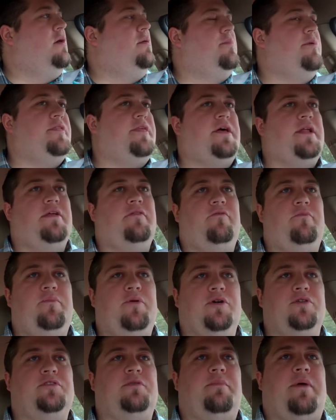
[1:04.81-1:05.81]
But then I've
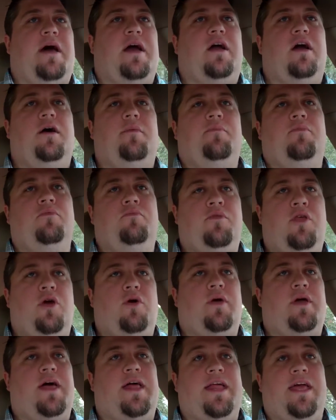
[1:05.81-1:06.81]
built it back up,
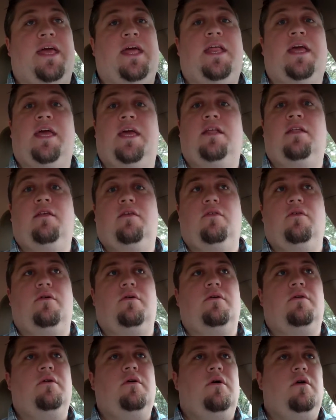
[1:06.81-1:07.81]
kind of getting into
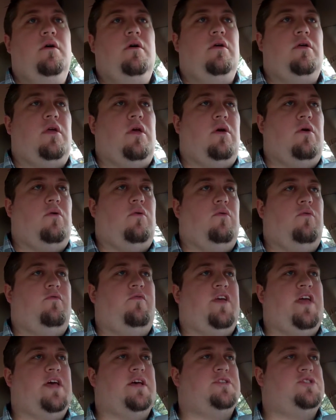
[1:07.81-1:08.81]
the,
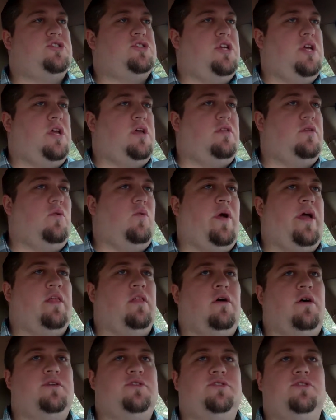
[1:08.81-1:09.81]
VSG and the weight
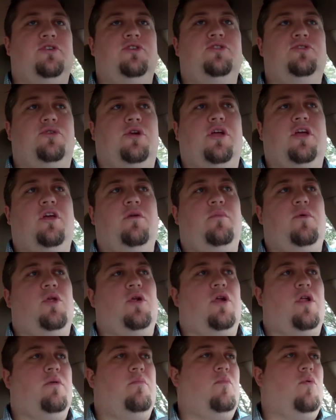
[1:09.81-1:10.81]
loss surgery
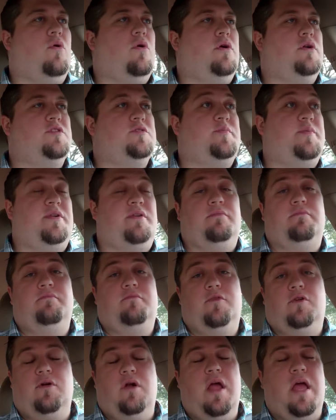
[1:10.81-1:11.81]
community more, and it's been
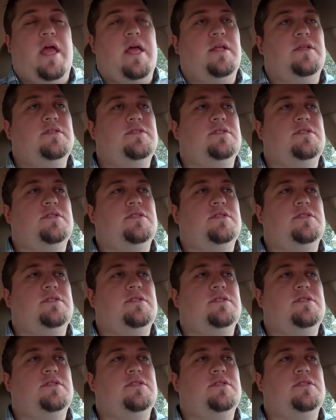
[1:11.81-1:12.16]
great.